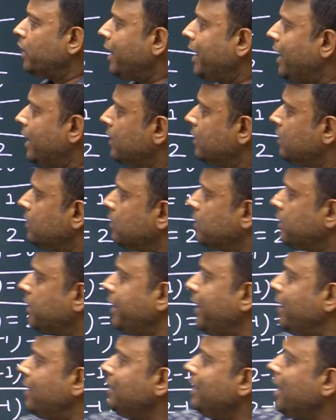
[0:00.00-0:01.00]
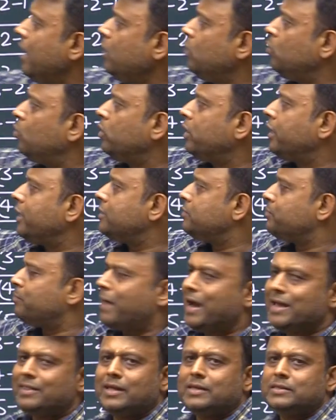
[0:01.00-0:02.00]
and radial node is
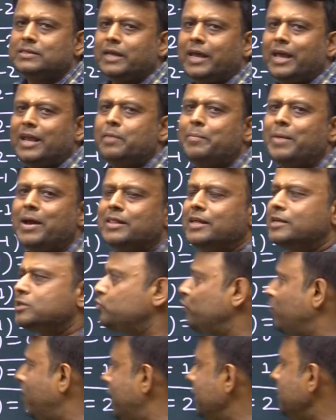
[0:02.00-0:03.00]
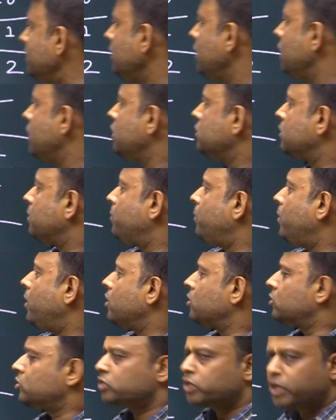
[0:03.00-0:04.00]
minus L minus 1. So
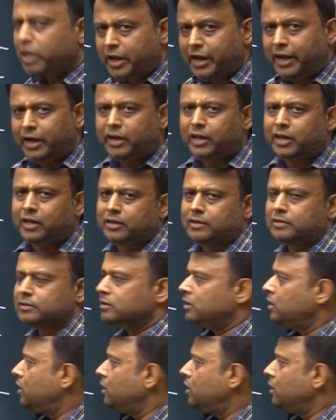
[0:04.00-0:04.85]
for 3D,